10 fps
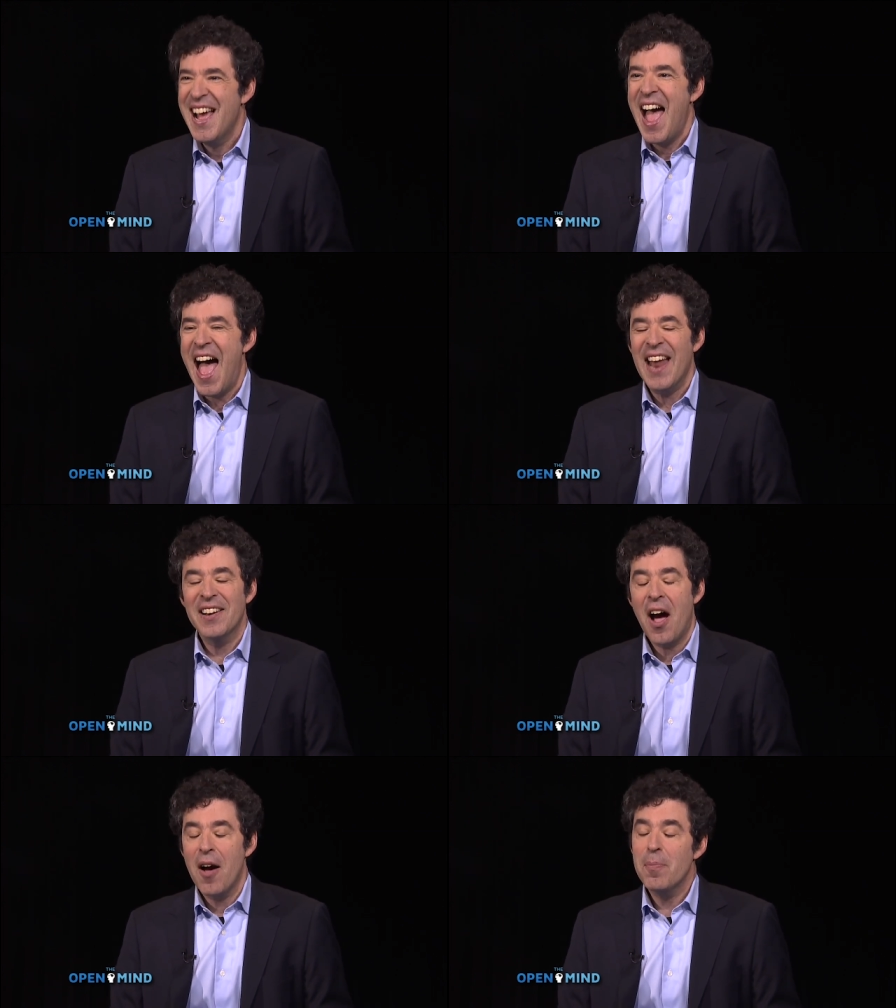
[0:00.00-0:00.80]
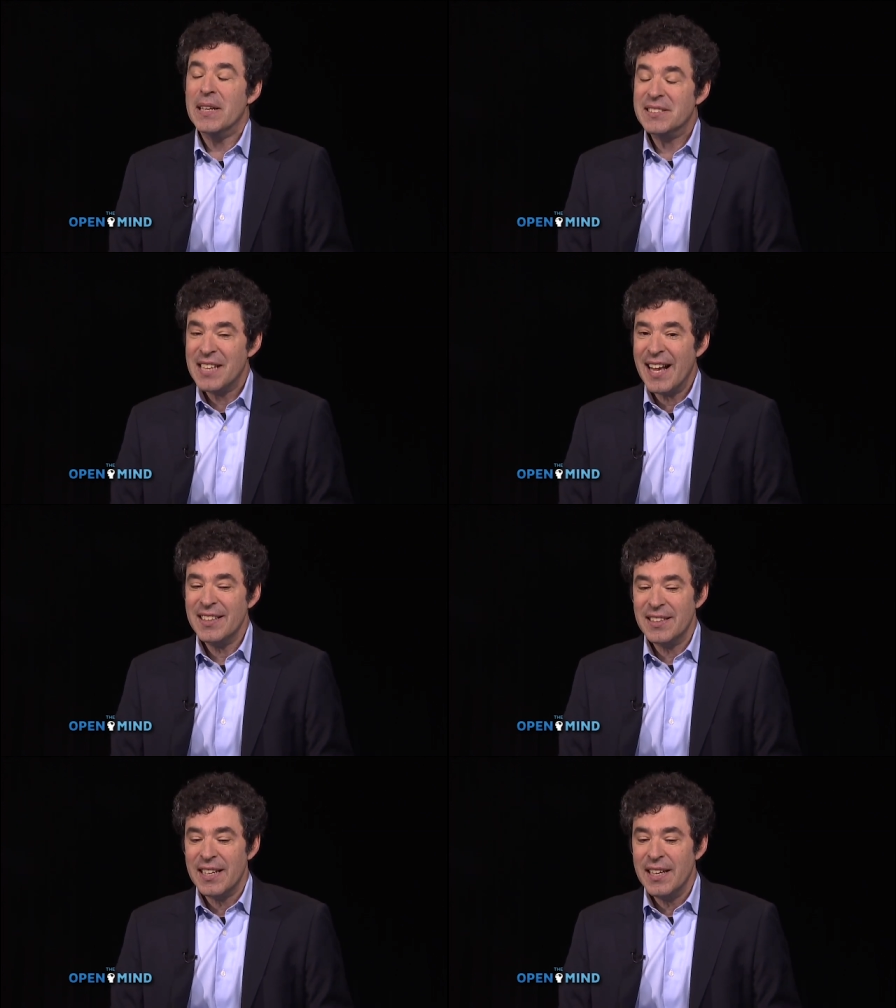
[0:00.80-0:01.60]
and uh, but
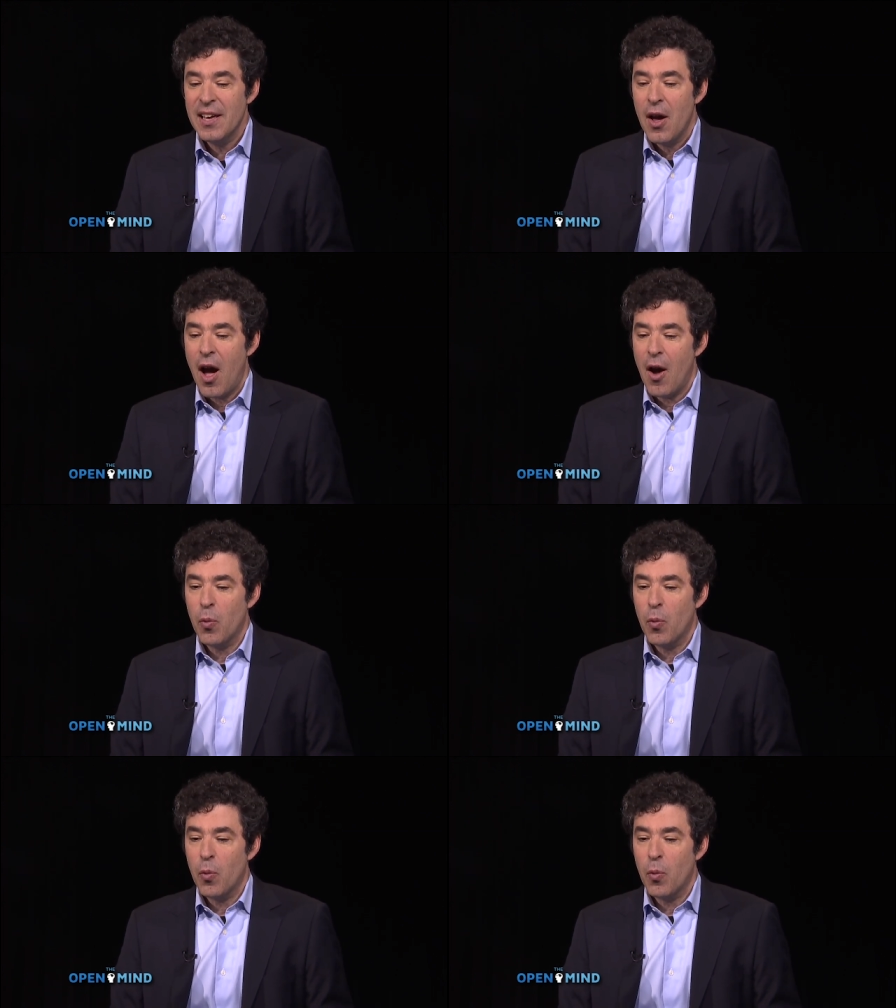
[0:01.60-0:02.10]
secondly, uh,